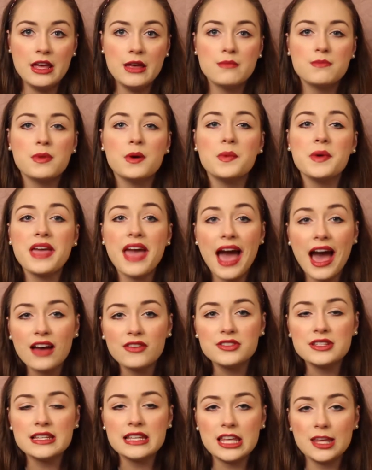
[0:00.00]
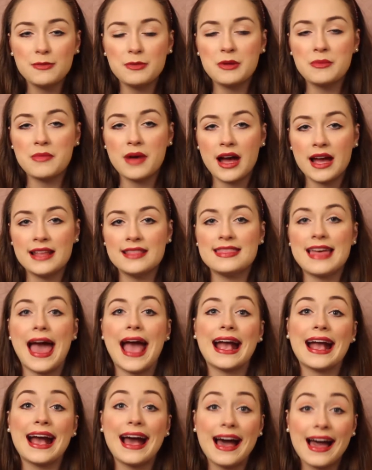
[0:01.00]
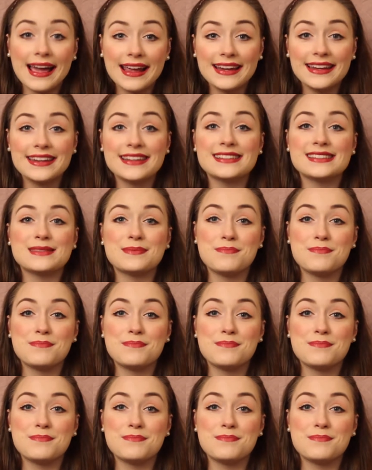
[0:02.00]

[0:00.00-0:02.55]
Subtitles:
But we have to keep in mind that kindness